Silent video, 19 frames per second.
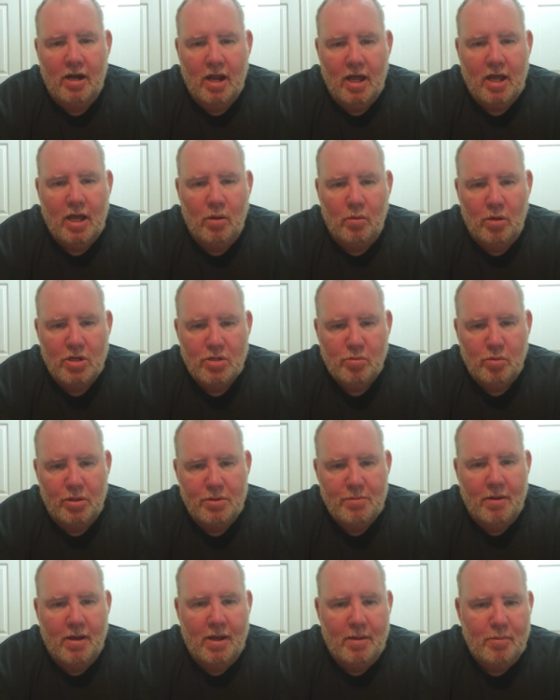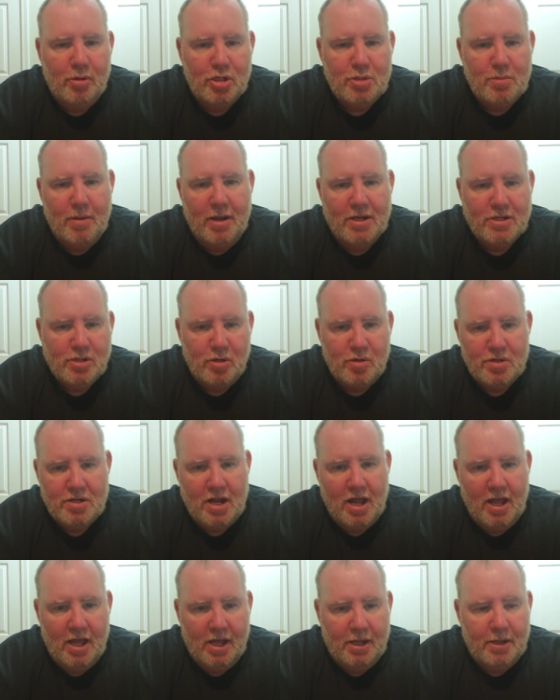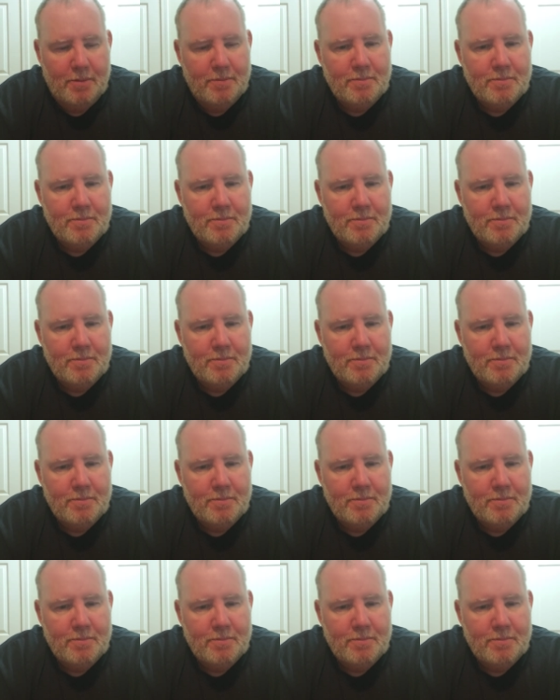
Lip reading: like I was with my Bushmaster Stag.